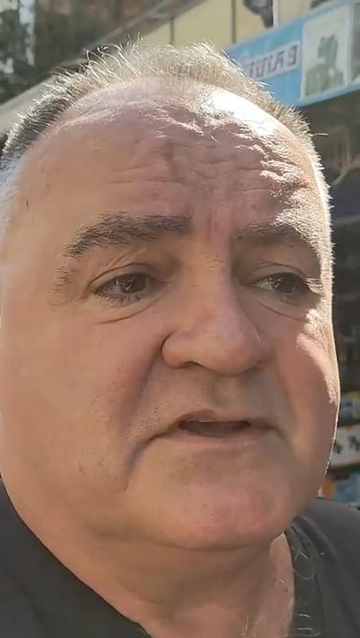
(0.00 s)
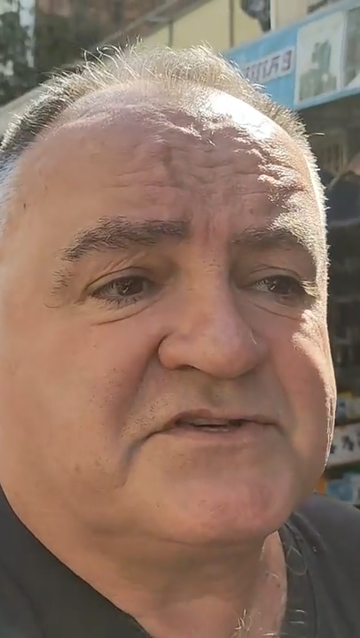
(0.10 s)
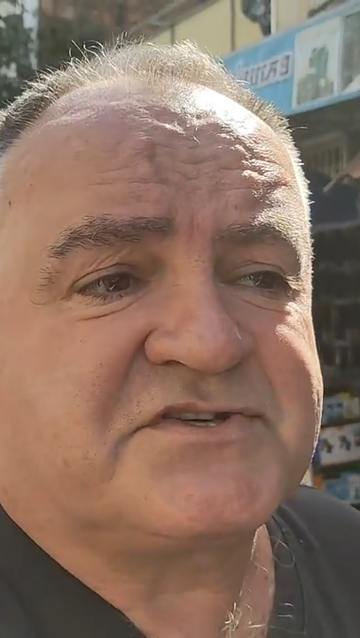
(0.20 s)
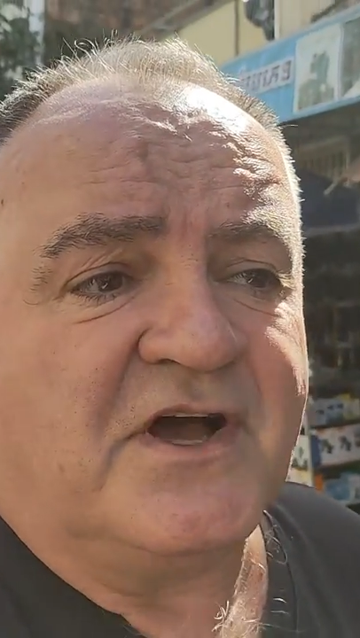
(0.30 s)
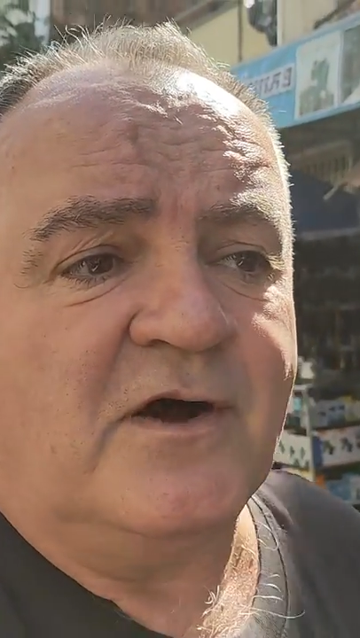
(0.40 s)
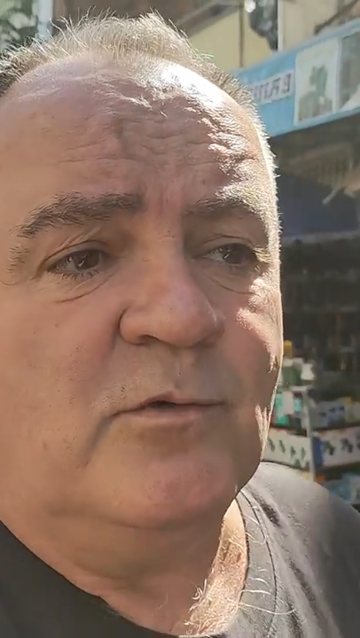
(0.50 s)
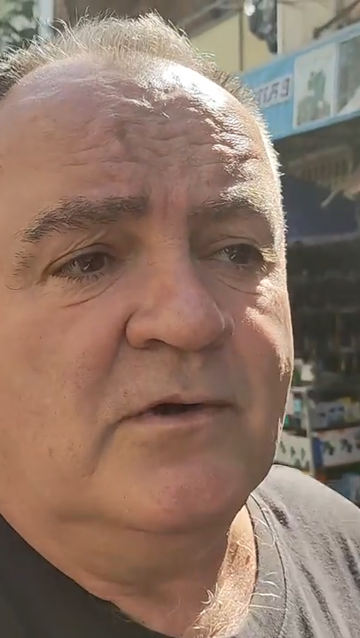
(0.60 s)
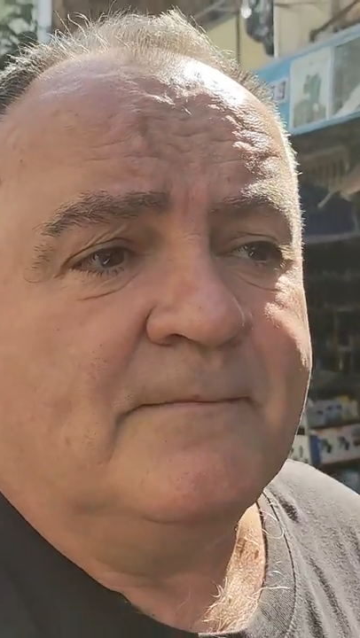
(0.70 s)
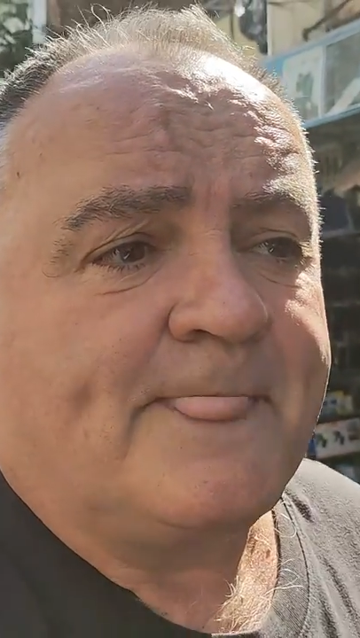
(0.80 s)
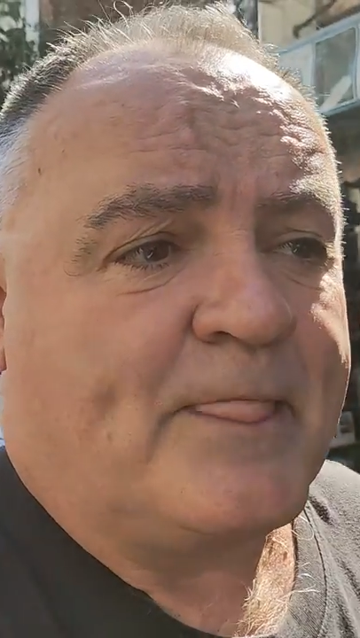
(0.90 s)

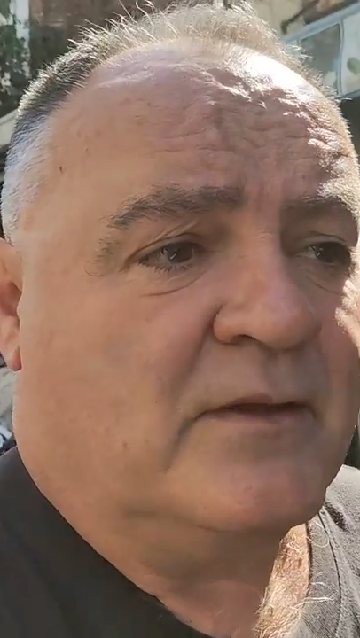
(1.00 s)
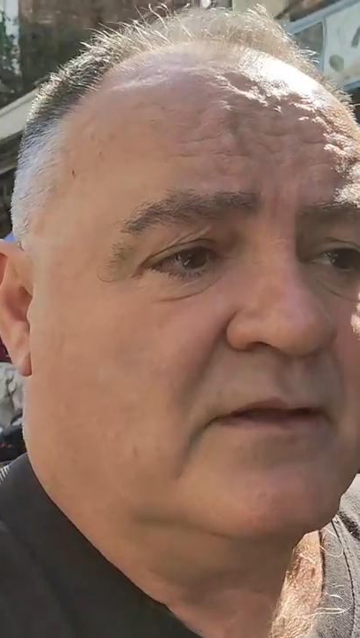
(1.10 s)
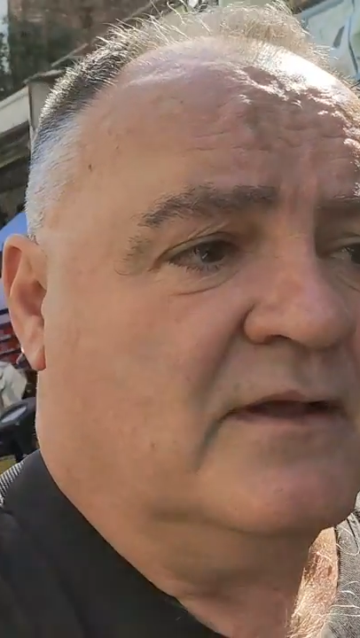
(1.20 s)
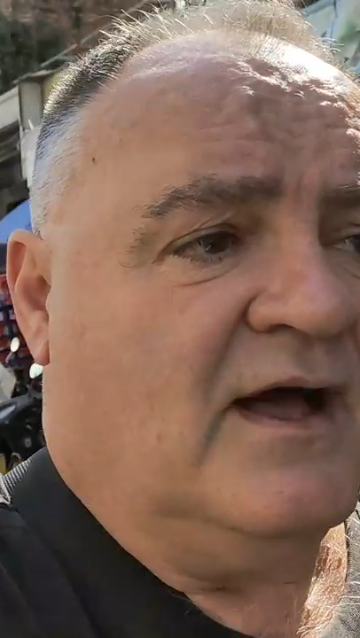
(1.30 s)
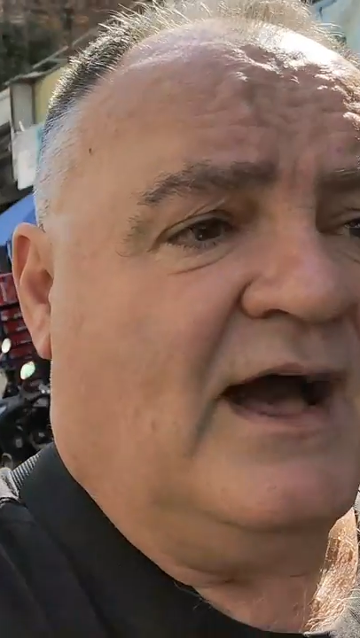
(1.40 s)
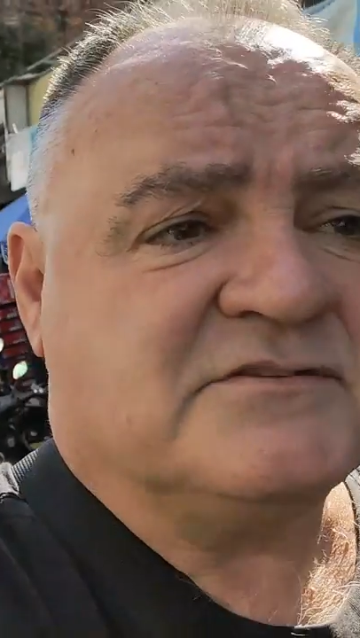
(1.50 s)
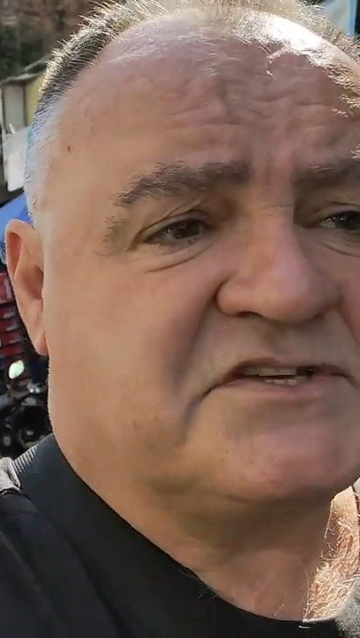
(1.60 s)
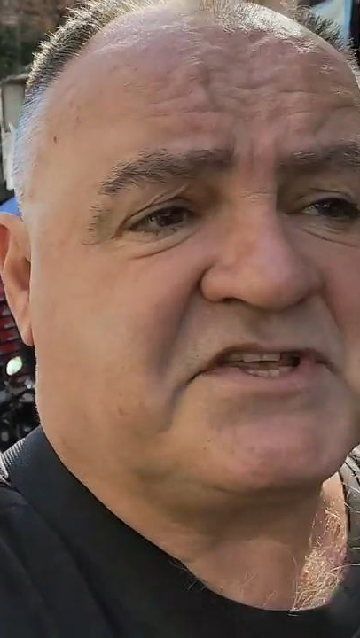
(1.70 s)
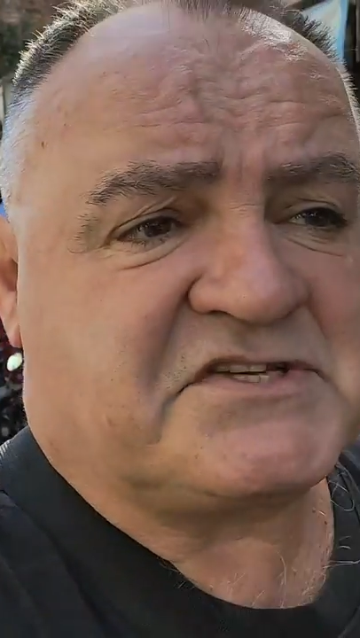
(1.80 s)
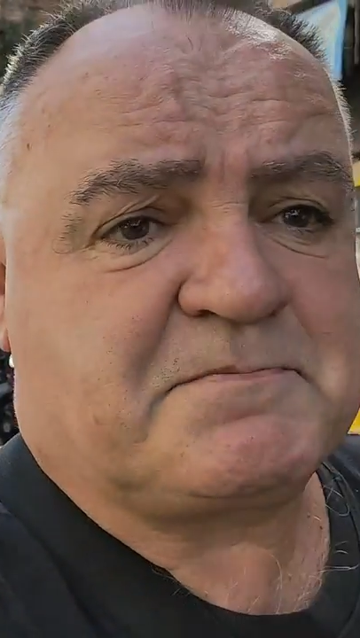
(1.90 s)
So how
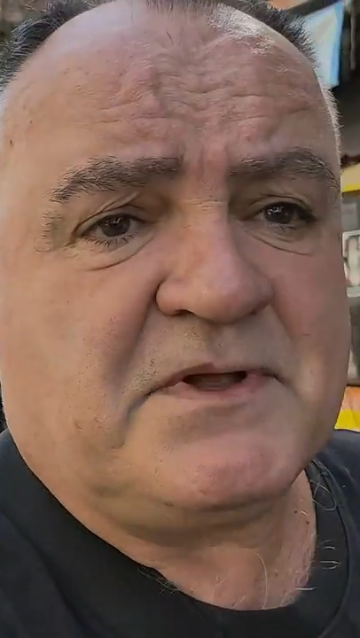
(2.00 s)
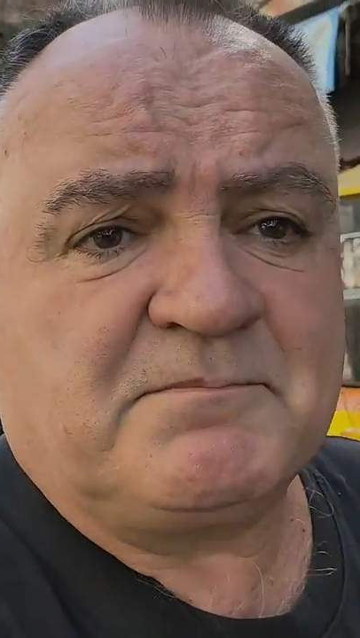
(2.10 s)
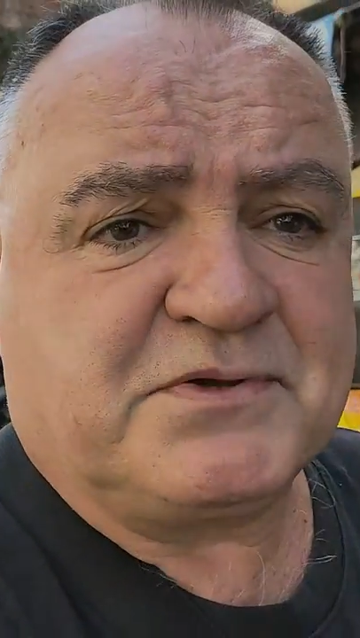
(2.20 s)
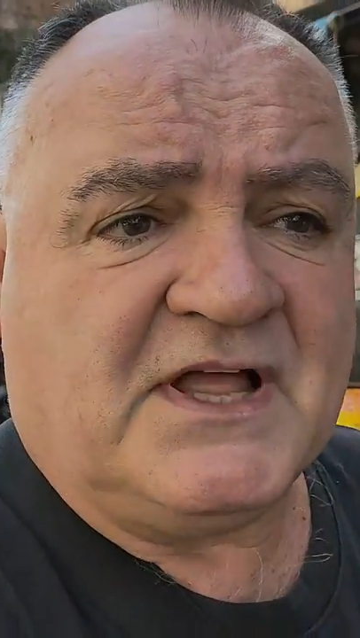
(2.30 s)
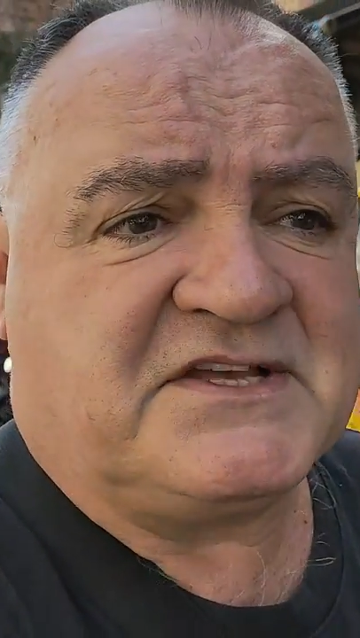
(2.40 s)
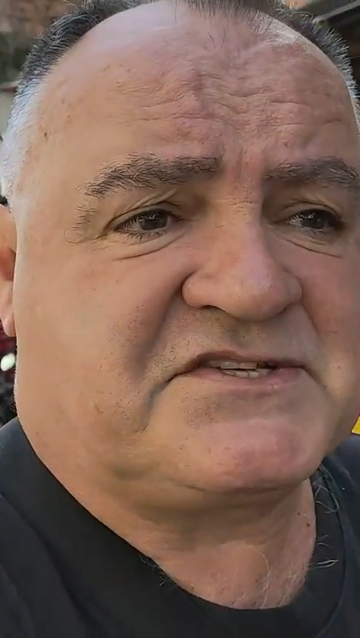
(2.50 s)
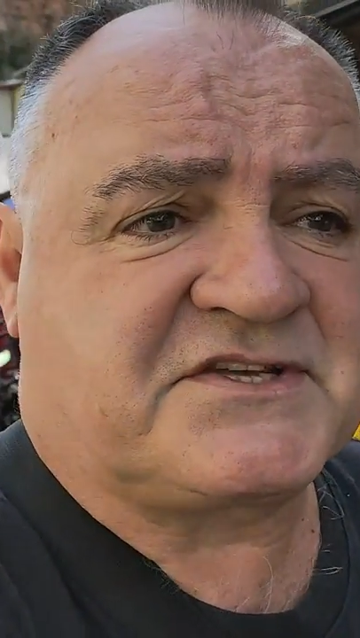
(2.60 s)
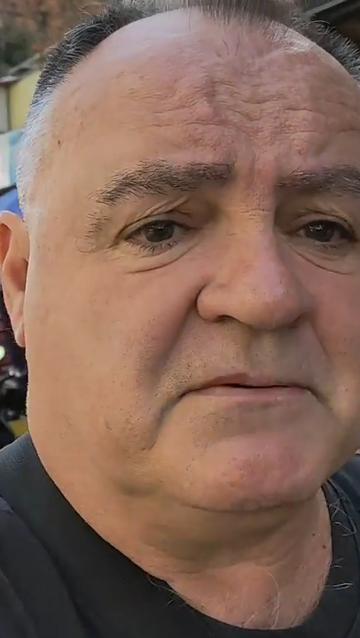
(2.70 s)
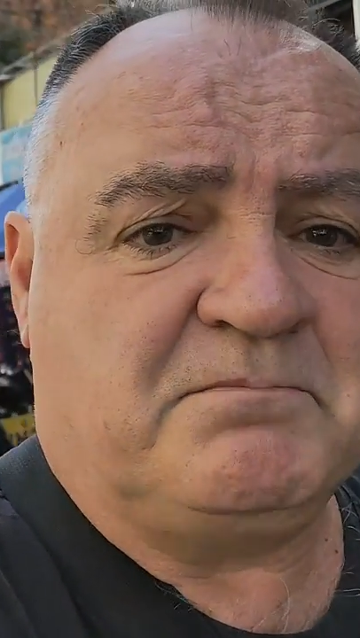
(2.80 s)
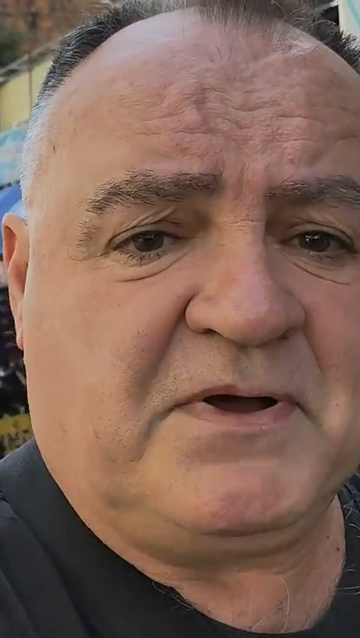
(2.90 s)
does this place
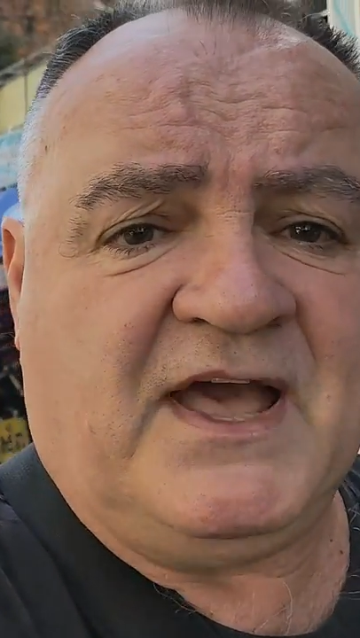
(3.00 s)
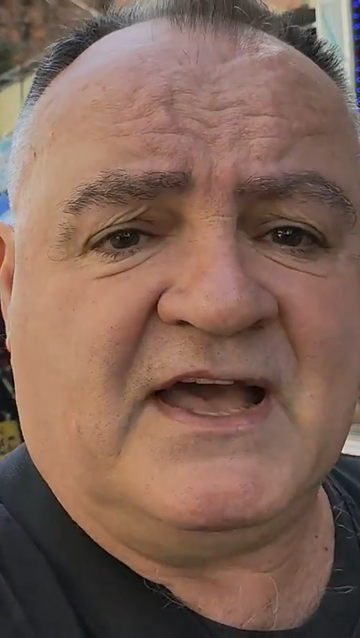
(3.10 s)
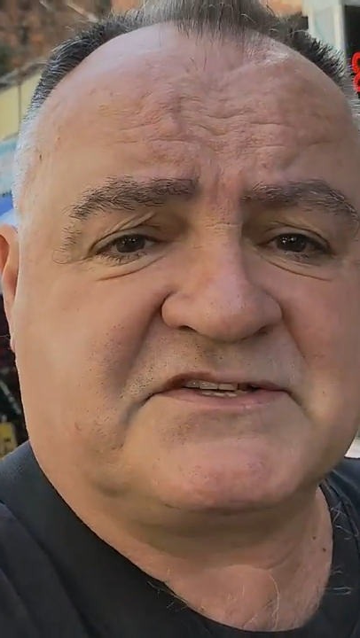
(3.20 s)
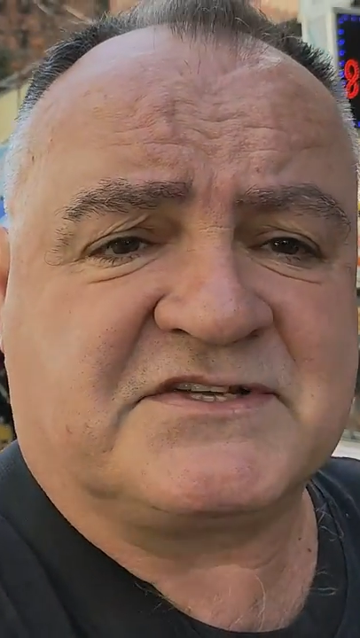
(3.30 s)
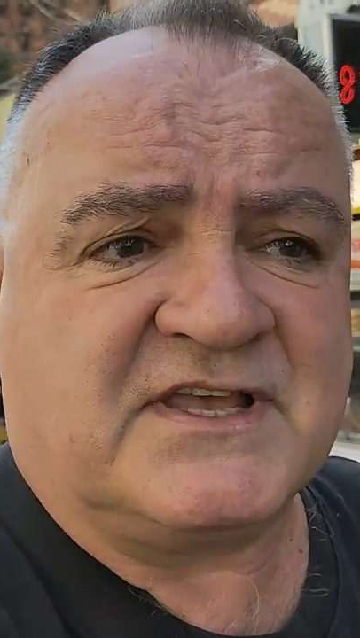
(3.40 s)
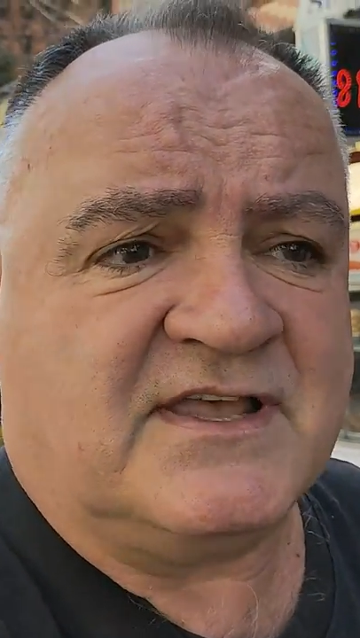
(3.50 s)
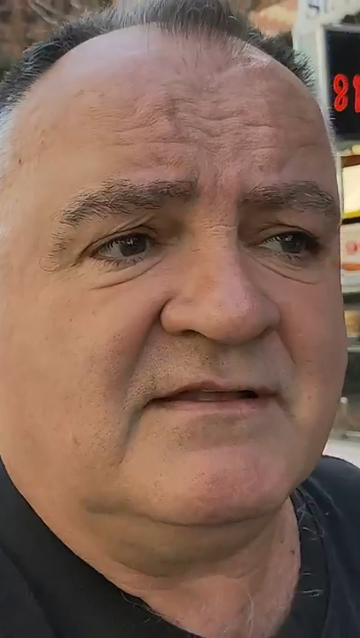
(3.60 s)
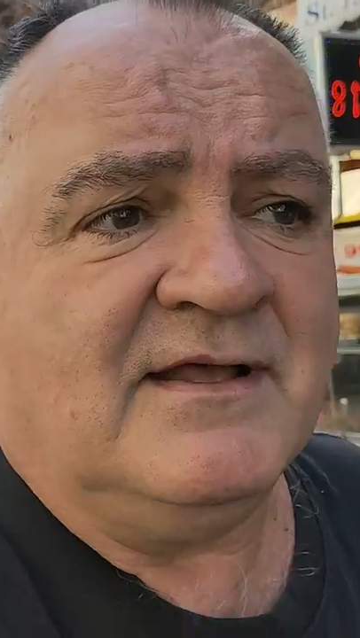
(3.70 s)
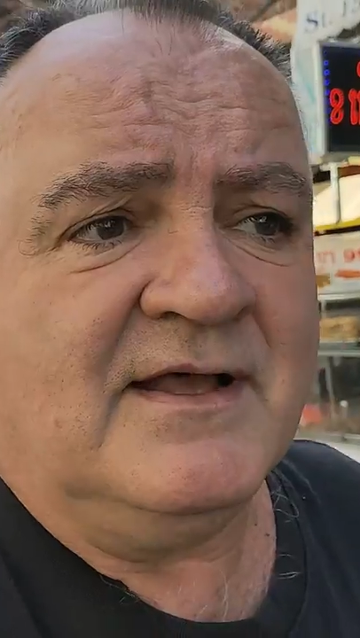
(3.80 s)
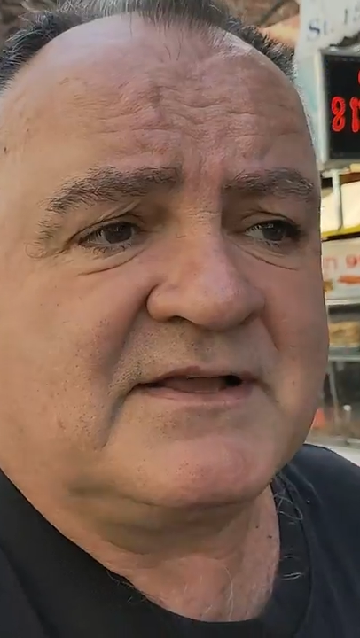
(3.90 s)
compare to the